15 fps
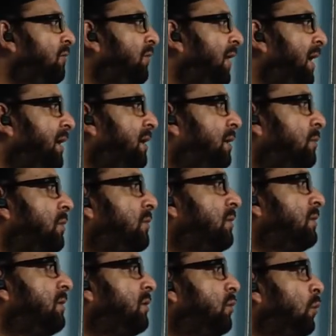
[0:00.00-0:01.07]
Find, number
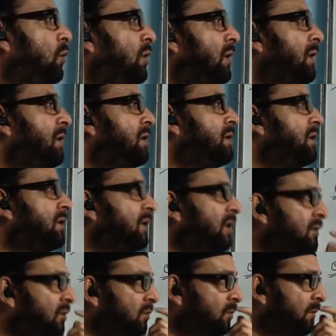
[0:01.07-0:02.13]
one, the total energy
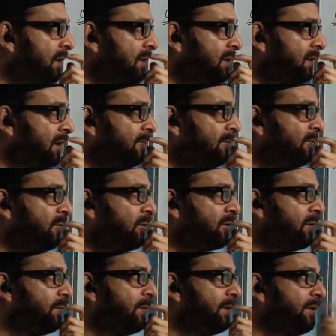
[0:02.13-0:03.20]
consumed by them for a